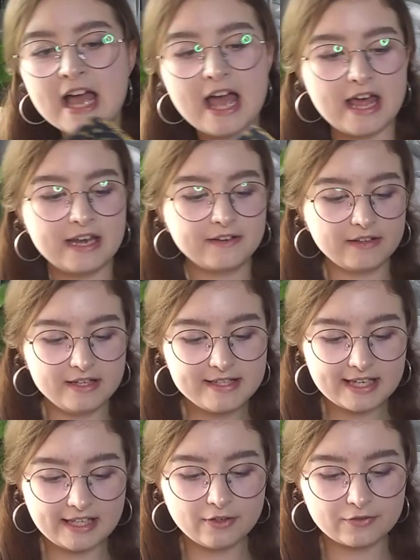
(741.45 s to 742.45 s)
and it's
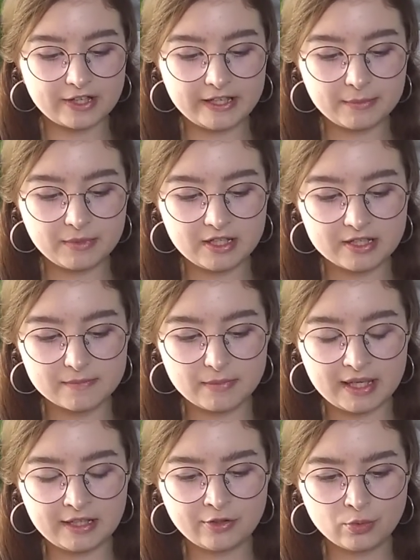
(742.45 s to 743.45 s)
kind of telling me,
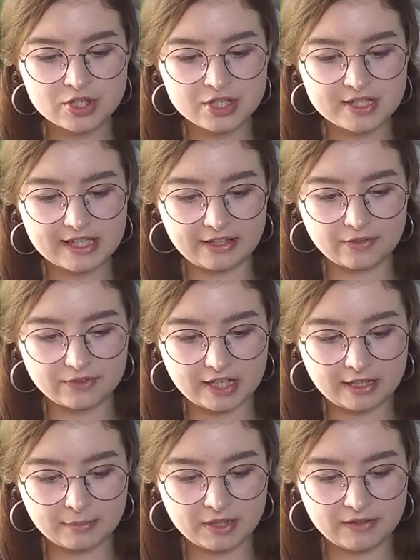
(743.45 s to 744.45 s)
my intuition is kind of
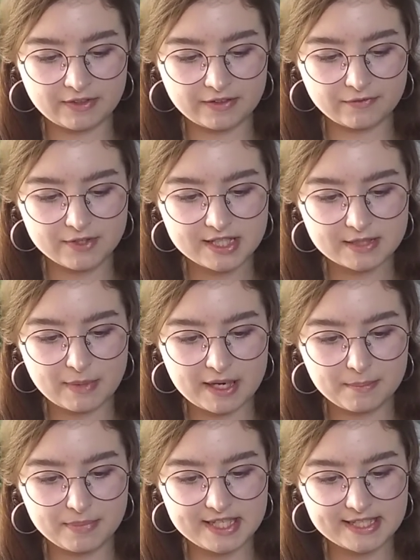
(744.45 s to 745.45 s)
telling me that this
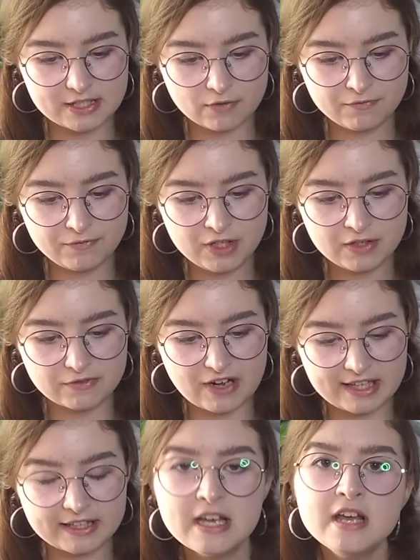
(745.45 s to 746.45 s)
might be something
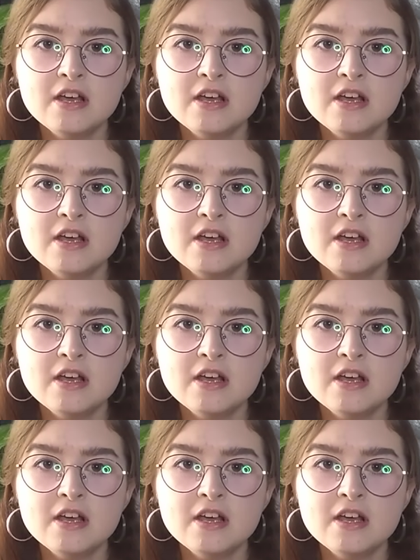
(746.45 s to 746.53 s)
that